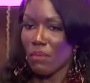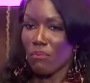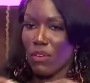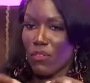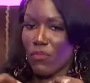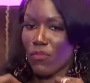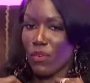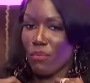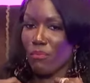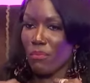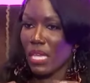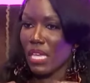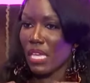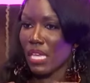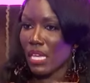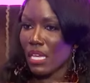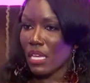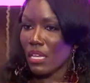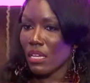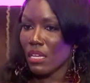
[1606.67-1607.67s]
But for
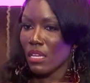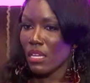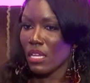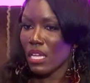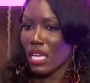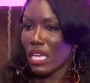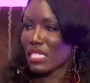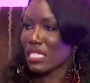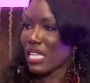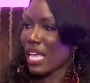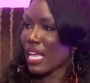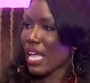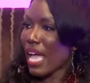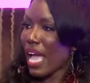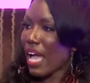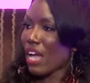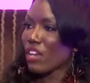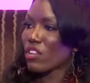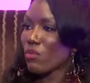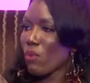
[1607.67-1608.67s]
me, it's like,
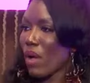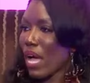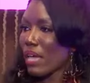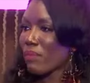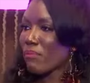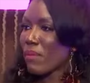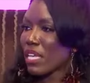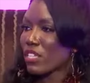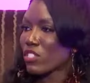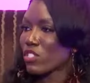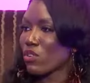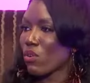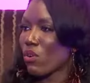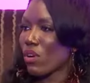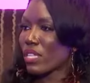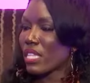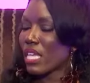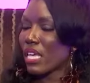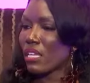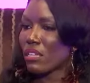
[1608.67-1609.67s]
how do I make
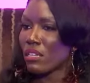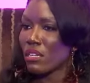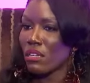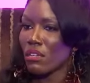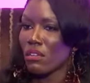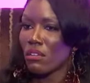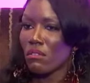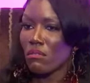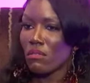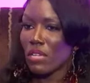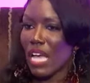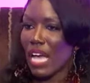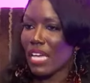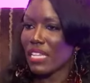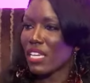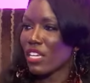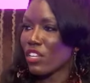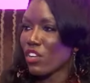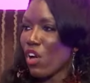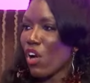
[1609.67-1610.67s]
sure that
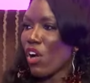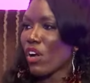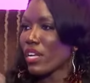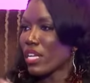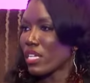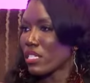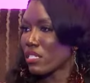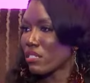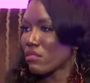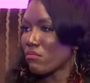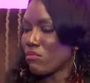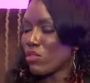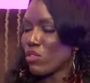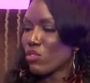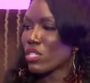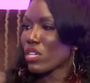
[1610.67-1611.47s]
Ghanaian artists, right.